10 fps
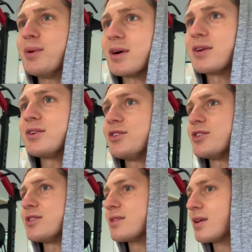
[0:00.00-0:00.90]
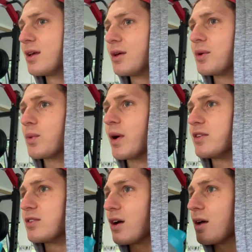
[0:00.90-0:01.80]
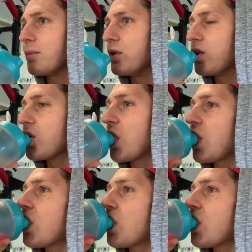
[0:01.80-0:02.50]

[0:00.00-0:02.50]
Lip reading: oh, I could just waste time and